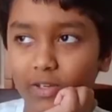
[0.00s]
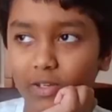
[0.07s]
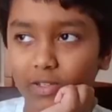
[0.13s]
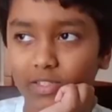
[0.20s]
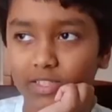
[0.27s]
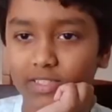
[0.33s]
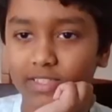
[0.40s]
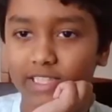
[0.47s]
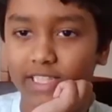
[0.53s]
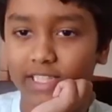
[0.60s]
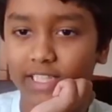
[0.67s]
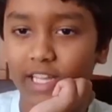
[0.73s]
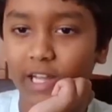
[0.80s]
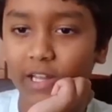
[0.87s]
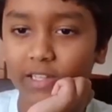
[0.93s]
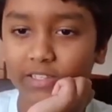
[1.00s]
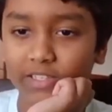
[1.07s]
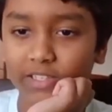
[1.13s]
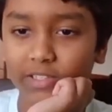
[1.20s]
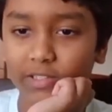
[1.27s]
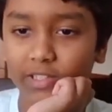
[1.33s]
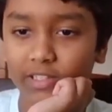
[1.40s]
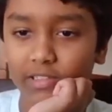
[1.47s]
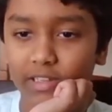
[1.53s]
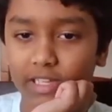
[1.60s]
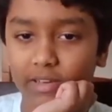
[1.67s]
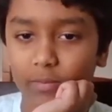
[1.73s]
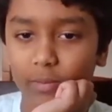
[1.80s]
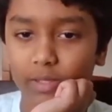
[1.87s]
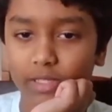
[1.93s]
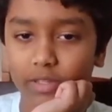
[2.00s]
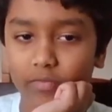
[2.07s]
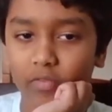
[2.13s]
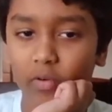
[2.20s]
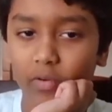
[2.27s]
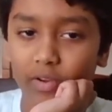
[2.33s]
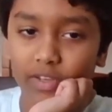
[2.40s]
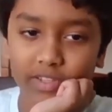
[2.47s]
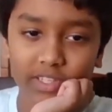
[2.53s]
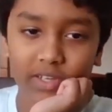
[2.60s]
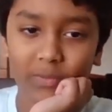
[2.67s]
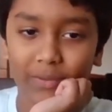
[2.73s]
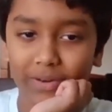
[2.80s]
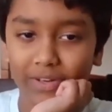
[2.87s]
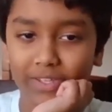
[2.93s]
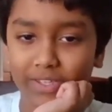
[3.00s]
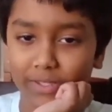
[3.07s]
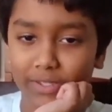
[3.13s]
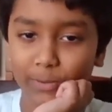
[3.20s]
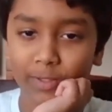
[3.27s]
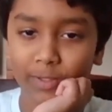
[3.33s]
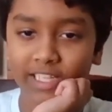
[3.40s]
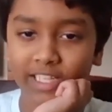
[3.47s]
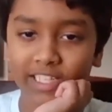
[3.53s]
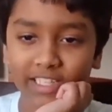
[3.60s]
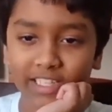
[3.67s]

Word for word: All this technology, you can like really focus on where you need